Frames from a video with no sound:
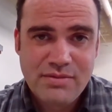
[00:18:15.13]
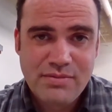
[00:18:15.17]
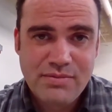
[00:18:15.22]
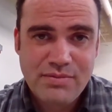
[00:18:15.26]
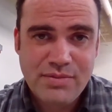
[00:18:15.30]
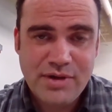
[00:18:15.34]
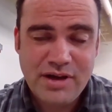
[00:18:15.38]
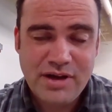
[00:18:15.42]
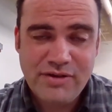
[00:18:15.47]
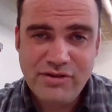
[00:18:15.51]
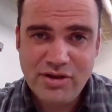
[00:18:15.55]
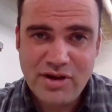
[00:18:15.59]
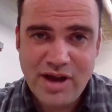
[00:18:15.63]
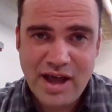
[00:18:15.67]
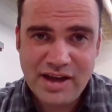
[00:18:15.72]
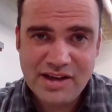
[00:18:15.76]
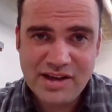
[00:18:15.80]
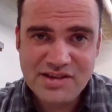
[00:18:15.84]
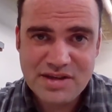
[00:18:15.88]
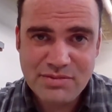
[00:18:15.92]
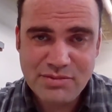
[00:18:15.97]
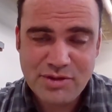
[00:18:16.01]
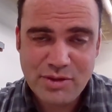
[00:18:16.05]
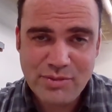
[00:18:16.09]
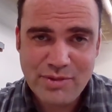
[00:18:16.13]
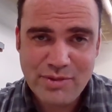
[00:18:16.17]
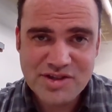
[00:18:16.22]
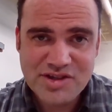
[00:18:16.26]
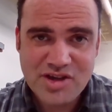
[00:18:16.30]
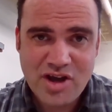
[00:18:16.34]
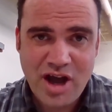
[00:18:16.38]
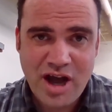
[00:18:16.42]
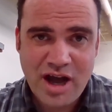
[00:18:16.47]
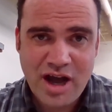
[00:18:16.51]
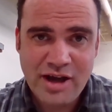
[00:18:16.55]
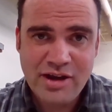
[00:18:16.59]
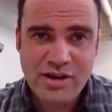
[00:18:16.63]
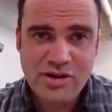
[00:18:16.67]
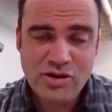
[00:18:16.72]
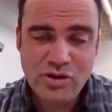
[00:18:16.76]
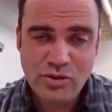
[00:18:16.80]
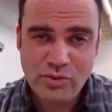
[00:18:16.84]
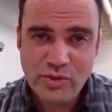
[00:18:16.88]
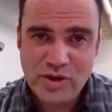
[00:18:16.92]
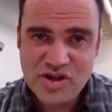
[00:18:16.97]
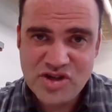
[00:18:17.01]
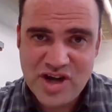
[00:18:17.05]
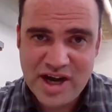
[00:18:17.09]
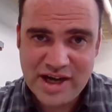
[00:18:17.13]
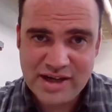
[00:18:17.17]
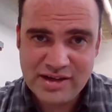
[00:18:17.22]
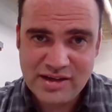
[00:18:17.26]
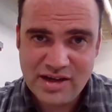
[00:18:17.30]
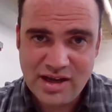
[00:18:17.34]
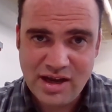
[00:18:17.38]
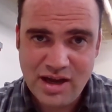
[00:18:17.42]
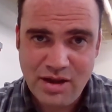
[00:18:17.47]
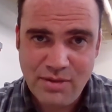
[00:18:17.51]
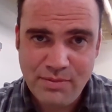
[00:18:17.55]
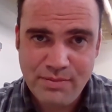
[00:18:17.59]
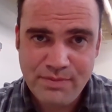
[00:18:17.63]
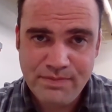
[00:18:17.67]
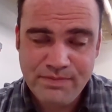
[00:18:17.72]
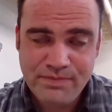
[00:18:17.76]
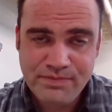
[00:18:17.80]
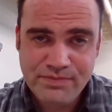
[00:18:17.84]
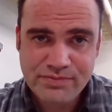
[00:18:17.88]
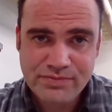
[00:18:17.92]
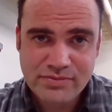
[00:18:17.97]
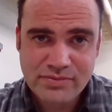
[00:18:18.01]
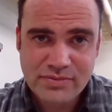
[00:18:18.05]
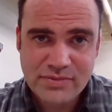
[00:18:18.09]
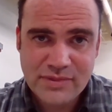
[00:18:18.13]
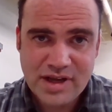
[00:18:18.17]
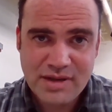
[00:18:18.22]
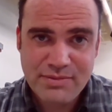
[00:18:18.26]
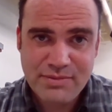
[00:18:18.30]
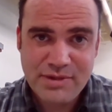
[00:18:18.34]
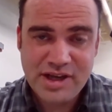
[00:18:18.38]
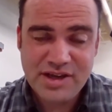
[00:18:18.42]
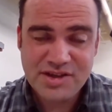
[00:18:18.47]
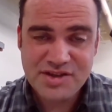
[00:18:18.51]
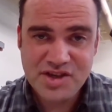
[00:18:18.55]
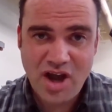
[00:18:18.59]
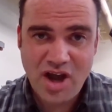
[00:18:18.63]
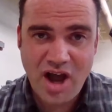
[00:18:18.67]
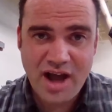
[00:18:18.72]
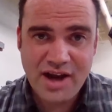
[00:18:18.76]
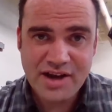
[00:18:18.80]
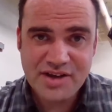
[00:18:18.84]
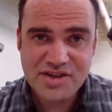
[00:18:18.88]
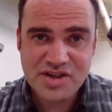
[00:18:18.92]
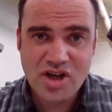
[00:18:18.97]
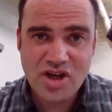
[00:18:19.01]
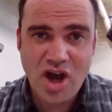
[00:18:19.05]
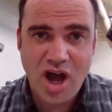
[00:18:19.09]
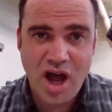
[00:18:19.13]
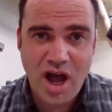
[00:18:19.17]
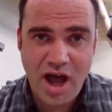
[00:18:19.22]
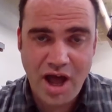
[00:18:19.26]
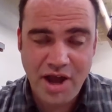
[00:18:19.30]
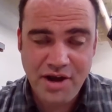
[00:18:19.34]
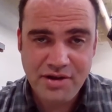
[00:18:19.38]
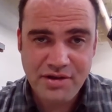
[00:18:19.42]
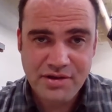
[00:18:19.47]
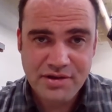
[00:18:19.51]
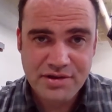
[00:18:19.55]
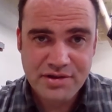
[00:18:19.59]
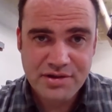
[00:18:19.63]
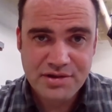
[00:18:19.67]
But if you're not accepting him as God, you're rejecting him. Because God is God.